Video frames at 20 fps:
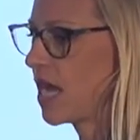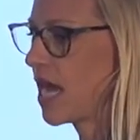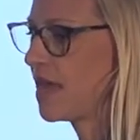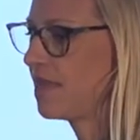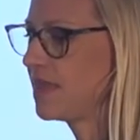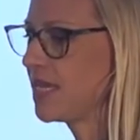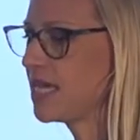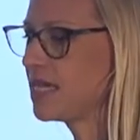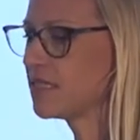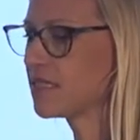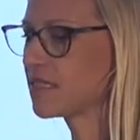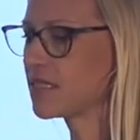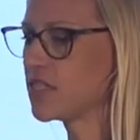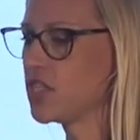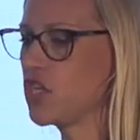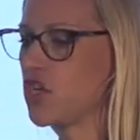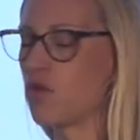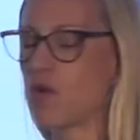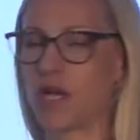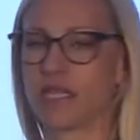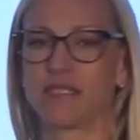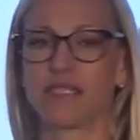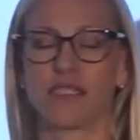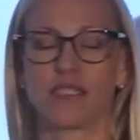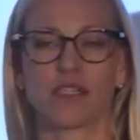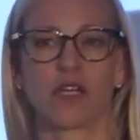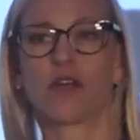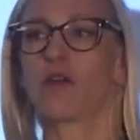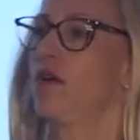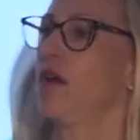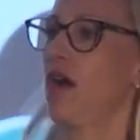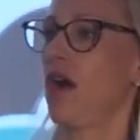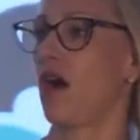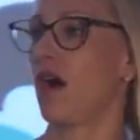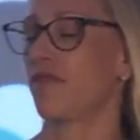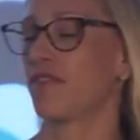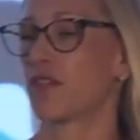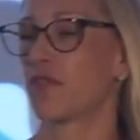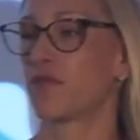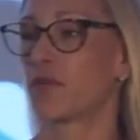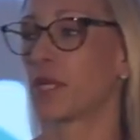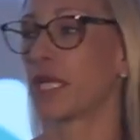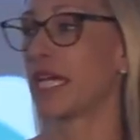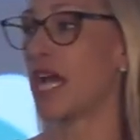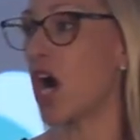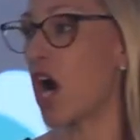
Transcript: And these nuances are often really